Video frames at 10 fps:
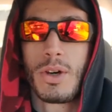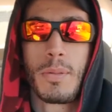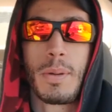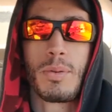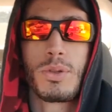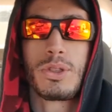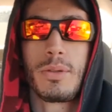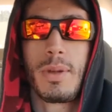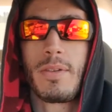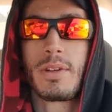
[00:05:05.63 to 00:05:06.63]
Only the people who
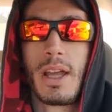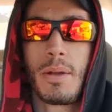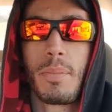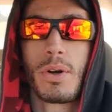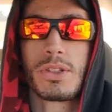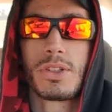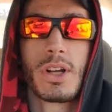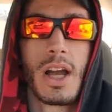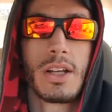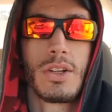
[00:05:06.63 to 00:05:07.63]
see me every day in person are
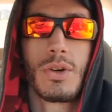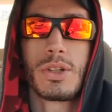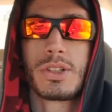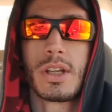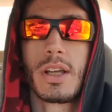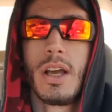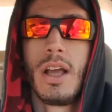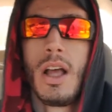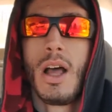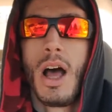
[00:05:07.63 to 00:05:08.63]
kind of noticing.
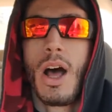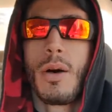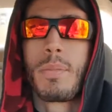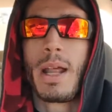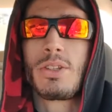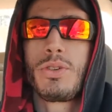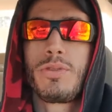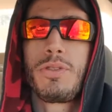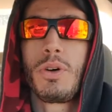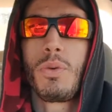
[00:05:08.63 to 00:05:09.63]
But I do
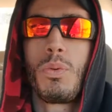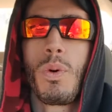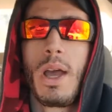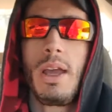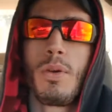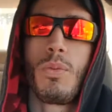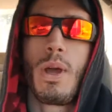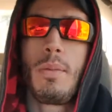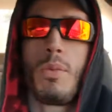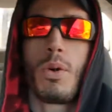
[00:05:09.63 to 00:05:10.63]
feel
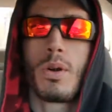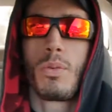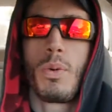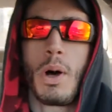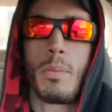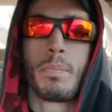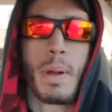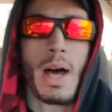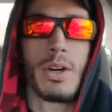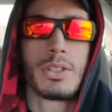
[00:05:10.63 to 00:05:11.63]
way more well
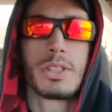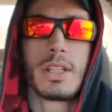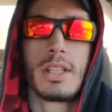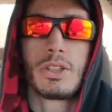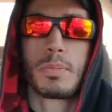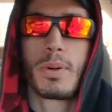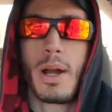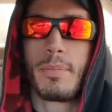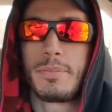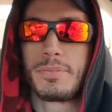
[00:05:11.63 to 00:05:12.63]
balanced in this
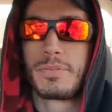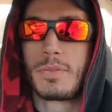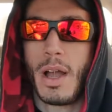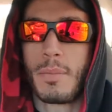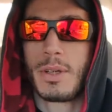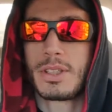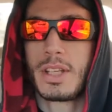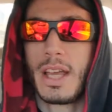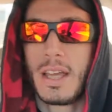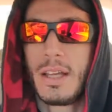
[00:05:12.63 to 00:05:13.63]
prep, I must
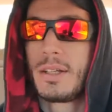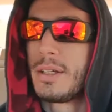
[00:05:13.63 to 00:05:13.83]
say.